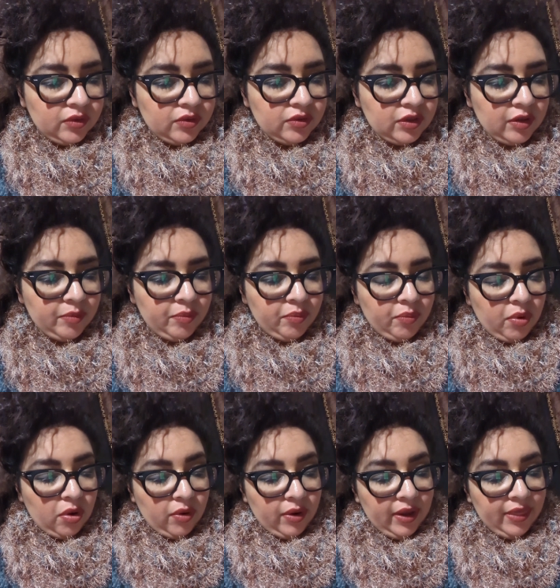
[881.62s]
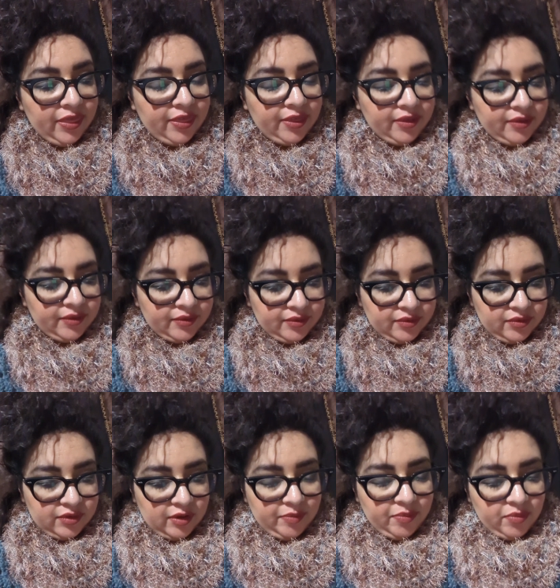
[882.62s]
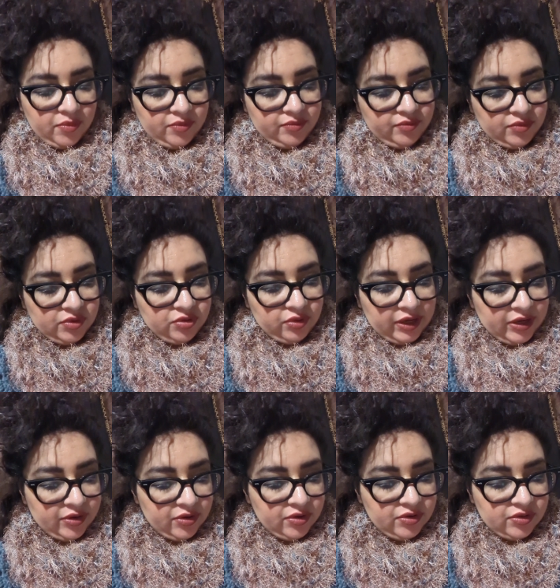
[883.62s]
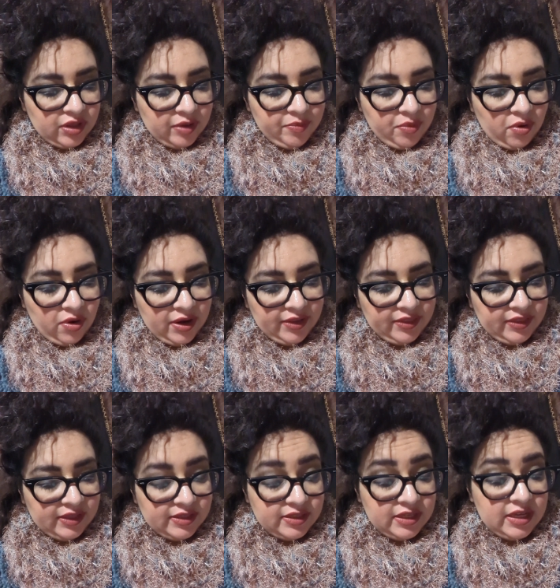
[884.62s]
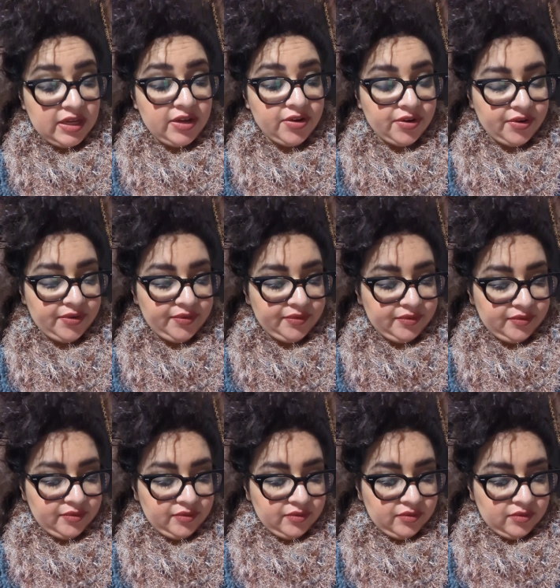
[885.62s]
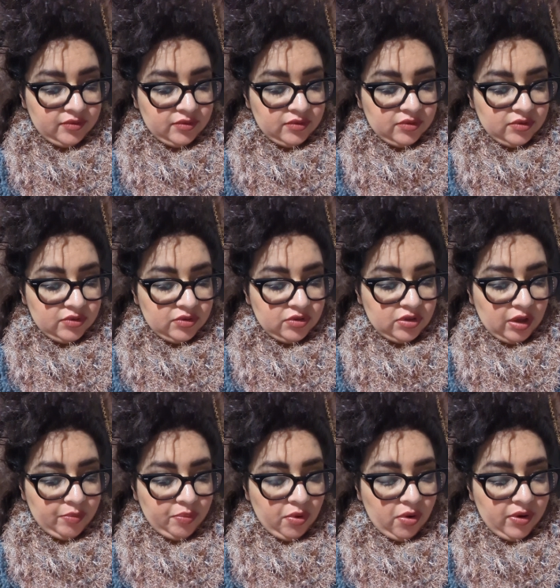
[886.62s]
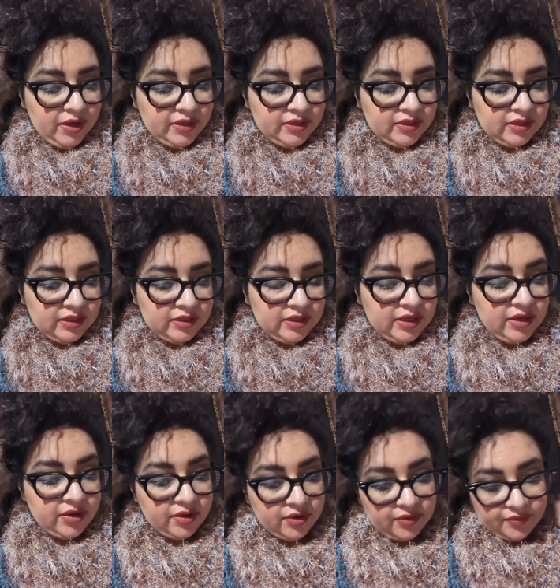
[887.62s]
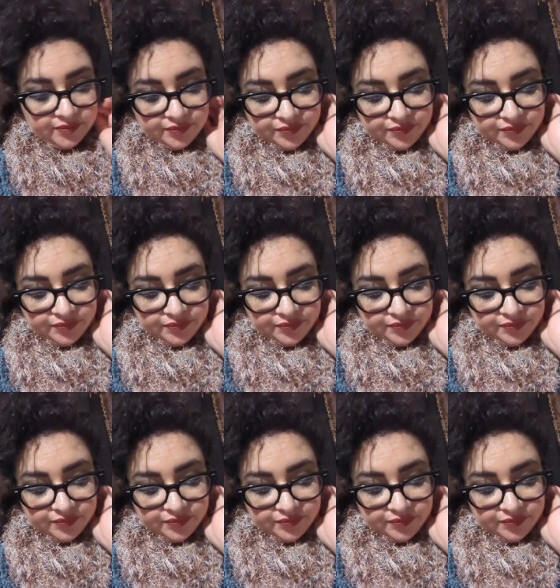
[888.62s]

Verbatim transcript: Subboeth, sub. So I heard Sabroath is here. Sabroath is here.